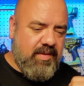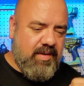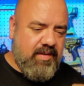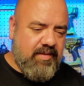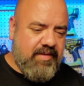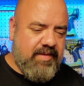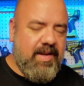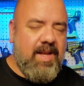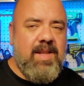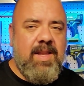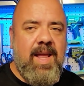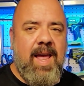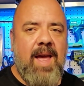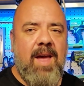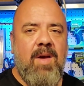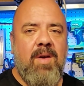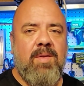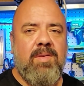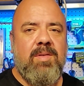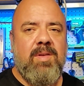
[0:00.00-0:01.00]
Sit
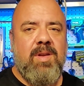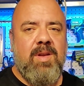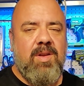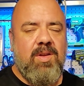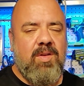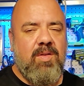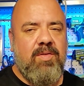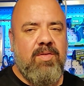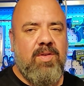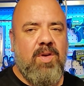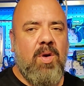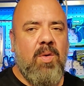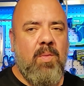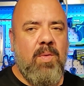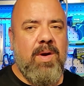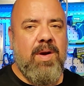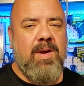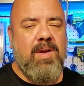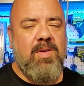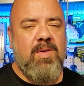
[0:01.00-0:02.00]
down, you start
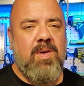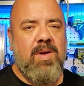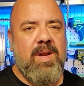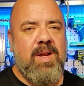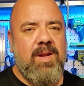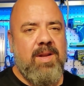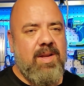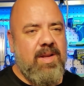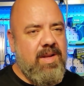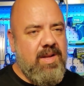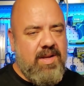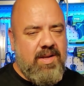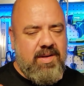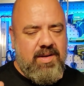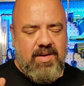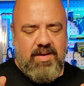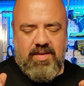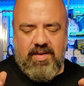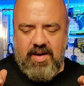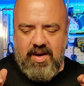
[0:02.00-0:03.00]
working on it,
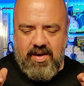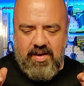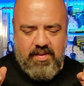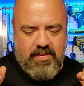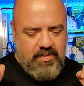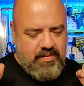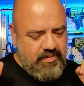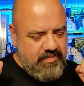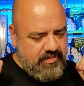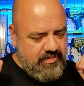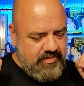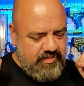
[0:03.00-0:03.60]
you go